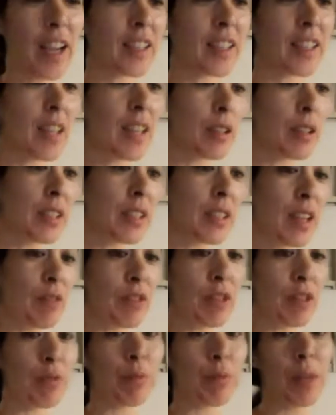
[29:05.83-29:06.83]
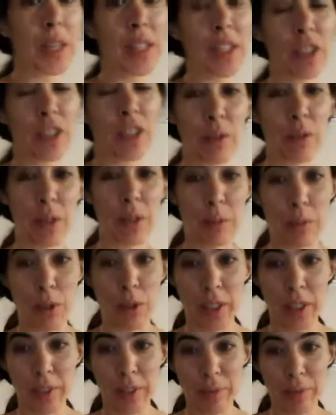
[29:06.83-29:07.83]
because I didn't have enough money to go
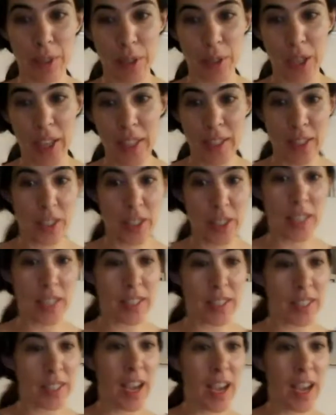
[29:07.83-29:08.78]
anymore. Okay, I didn't